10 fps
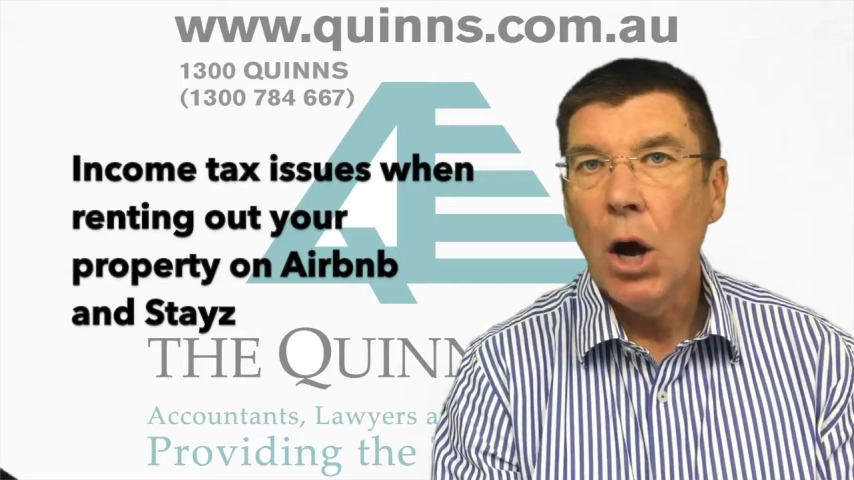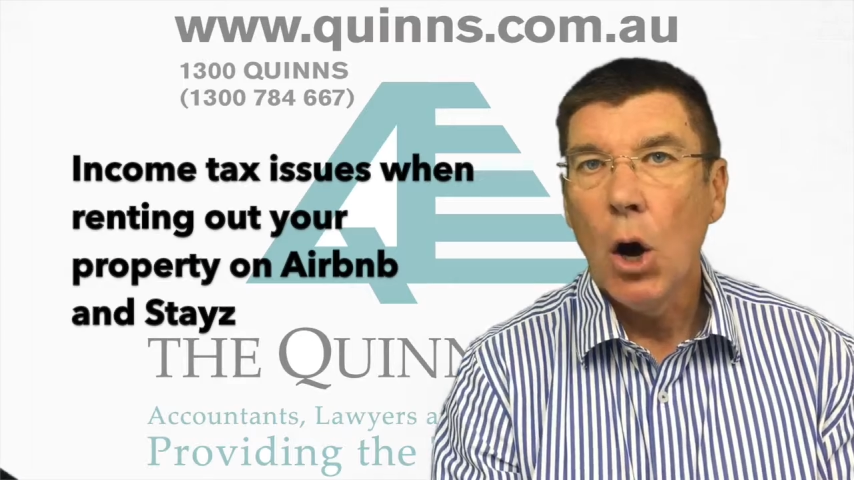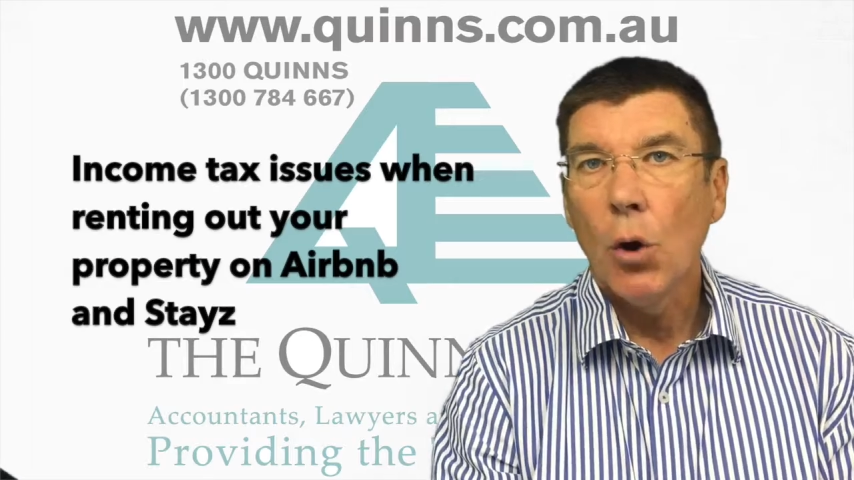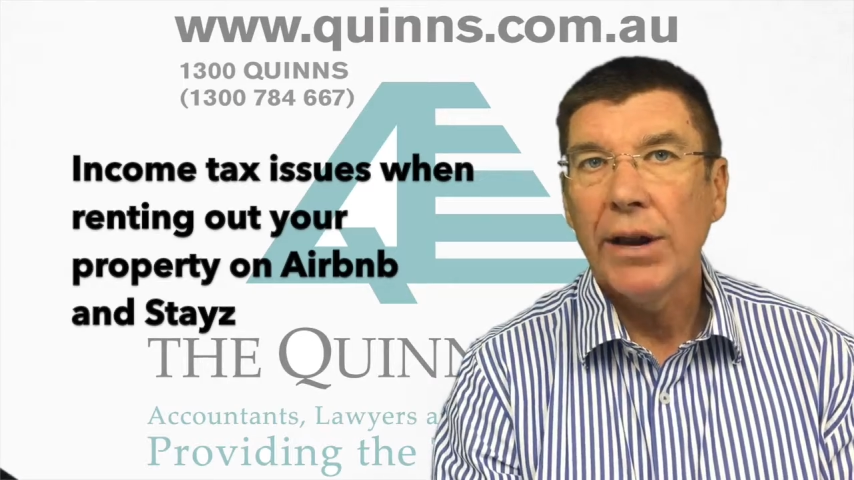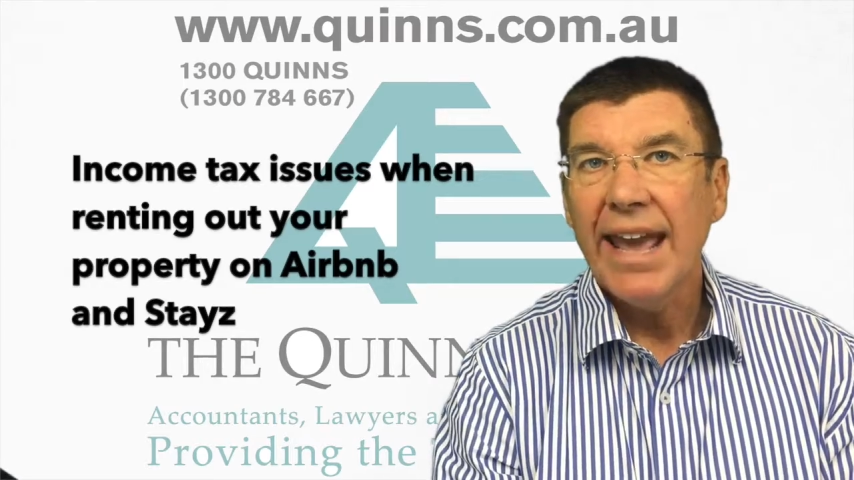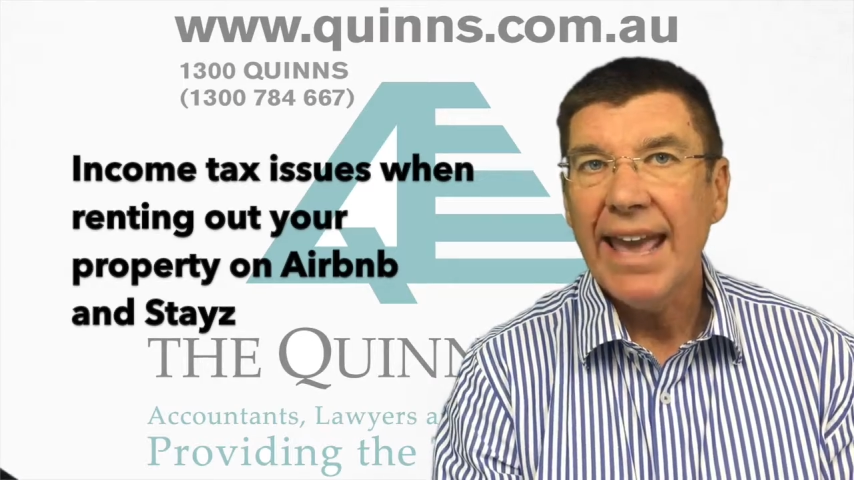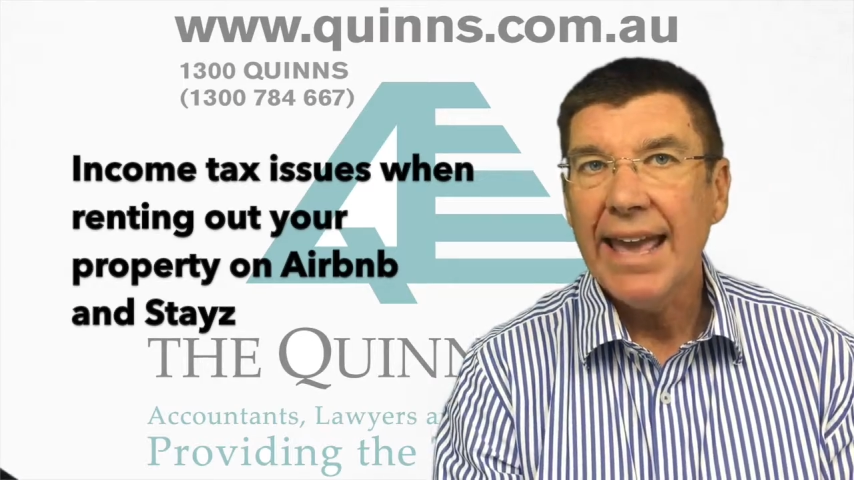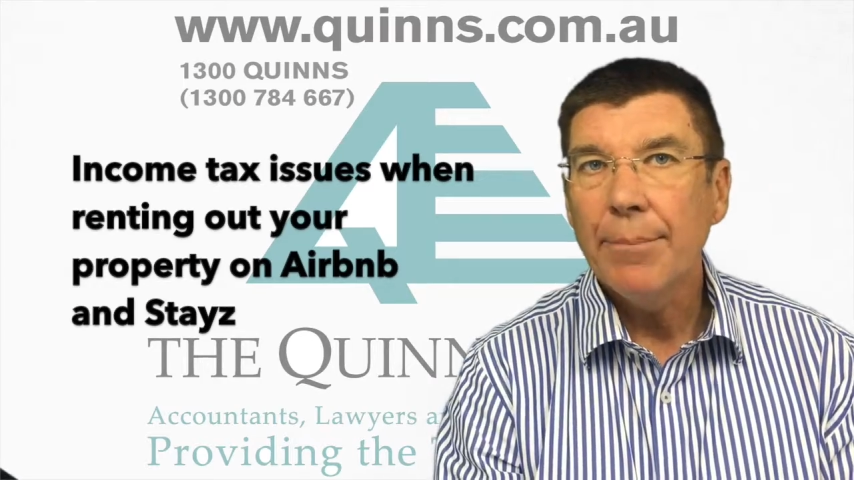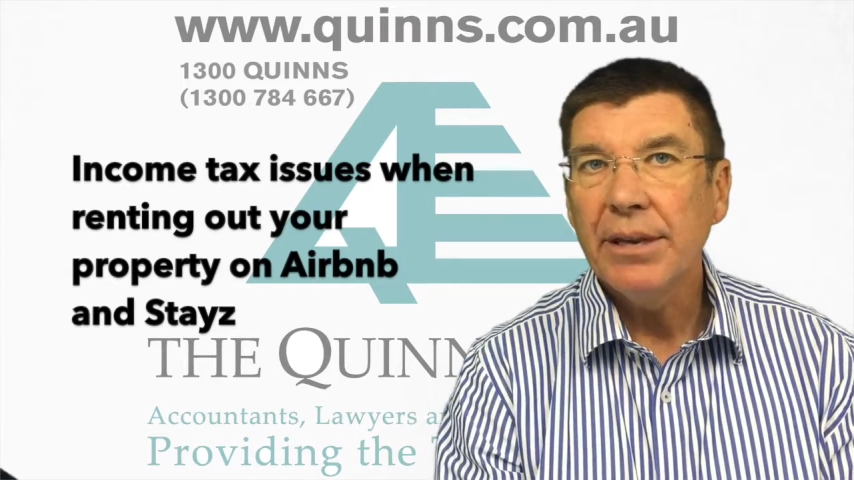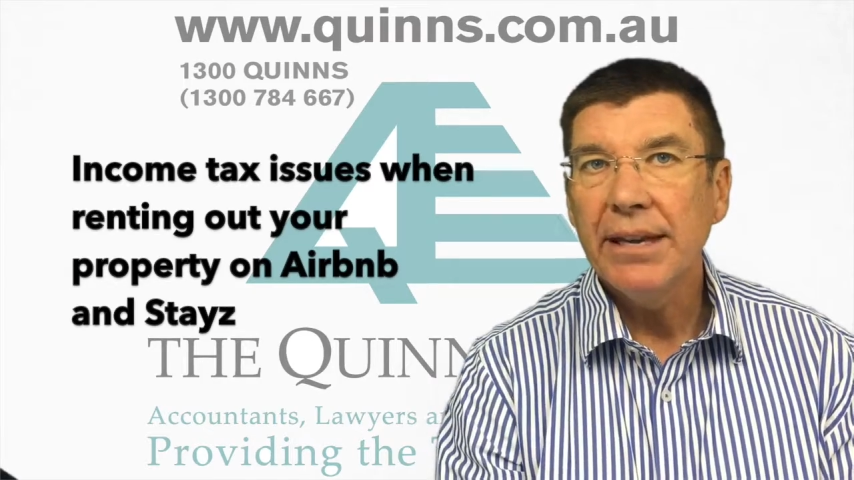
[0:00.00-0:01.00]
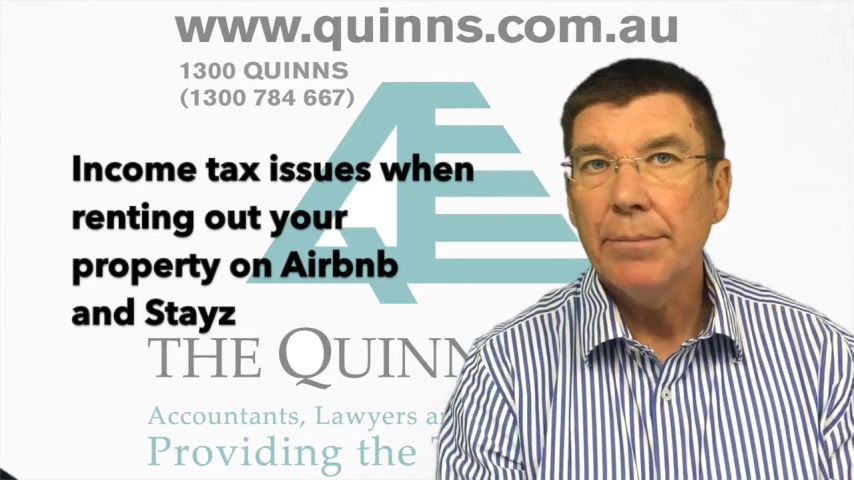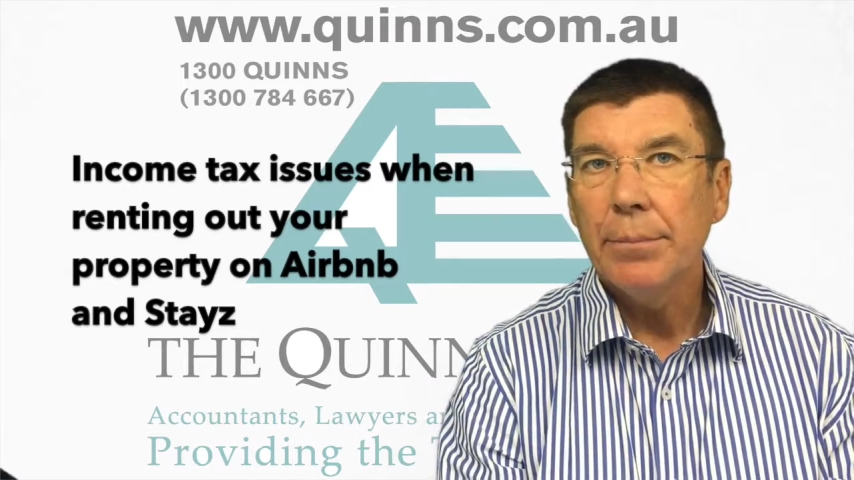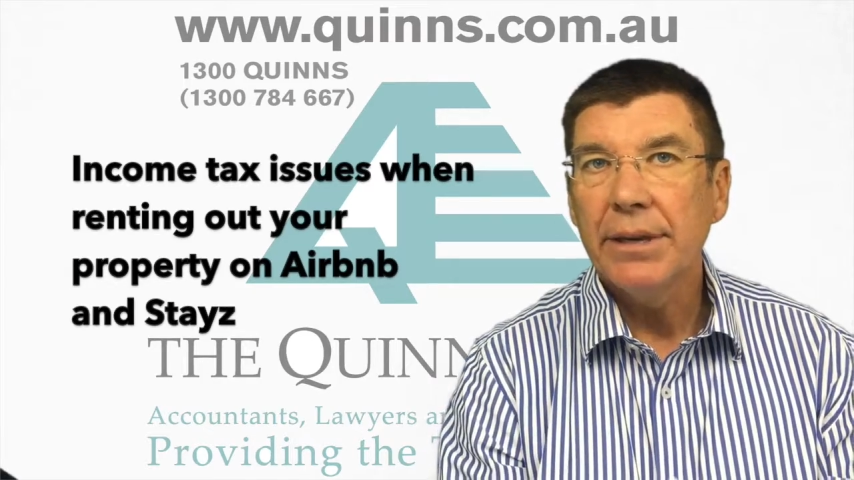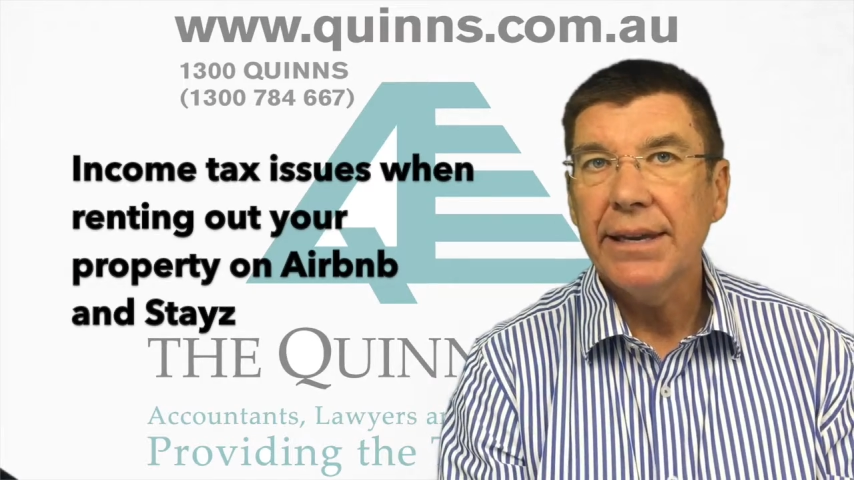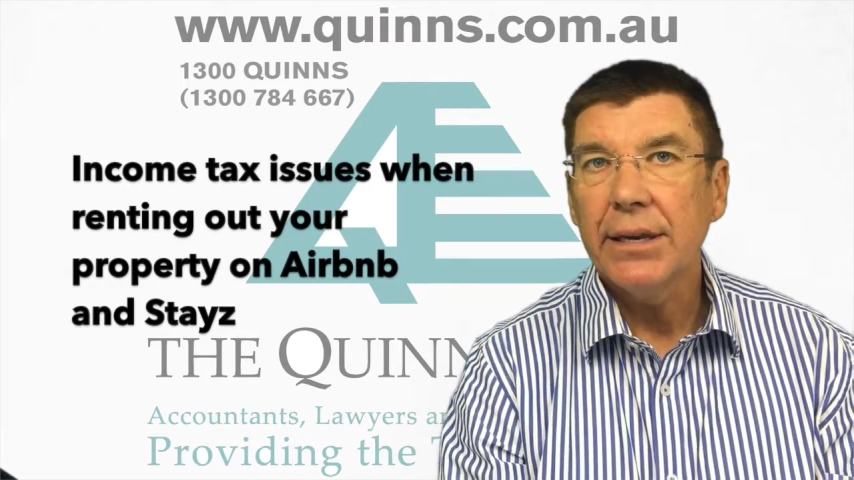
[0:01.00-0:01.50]
on
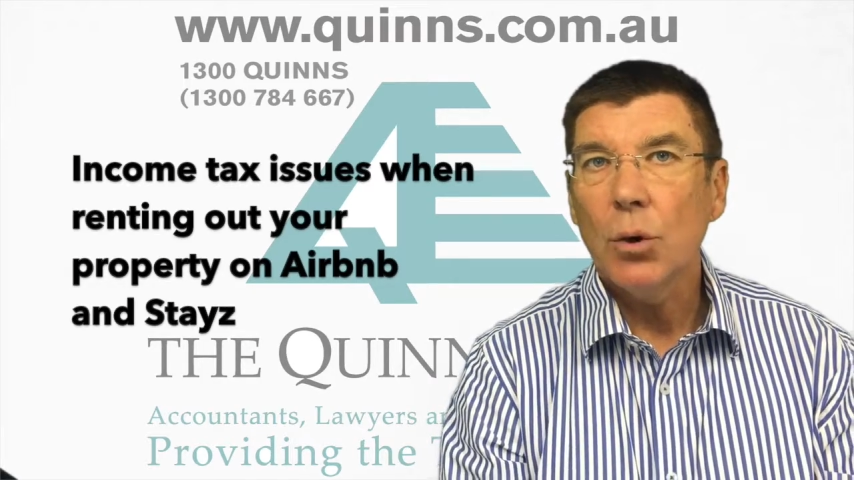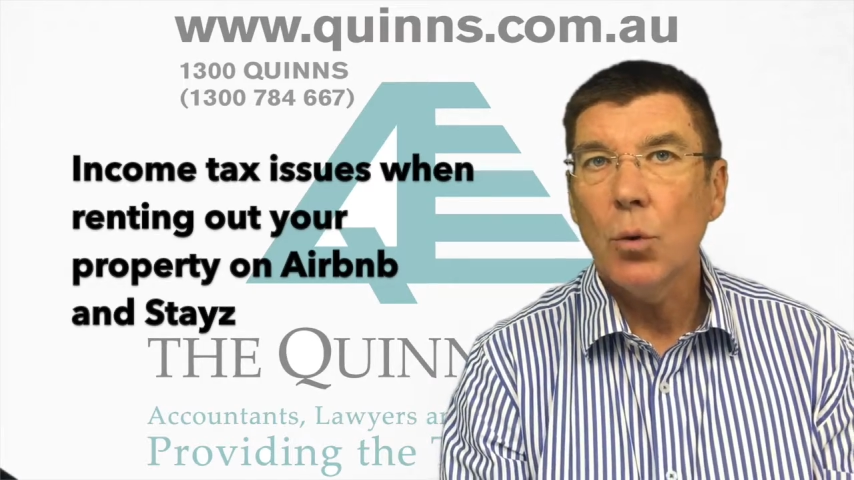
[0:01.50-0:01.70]
Airbnb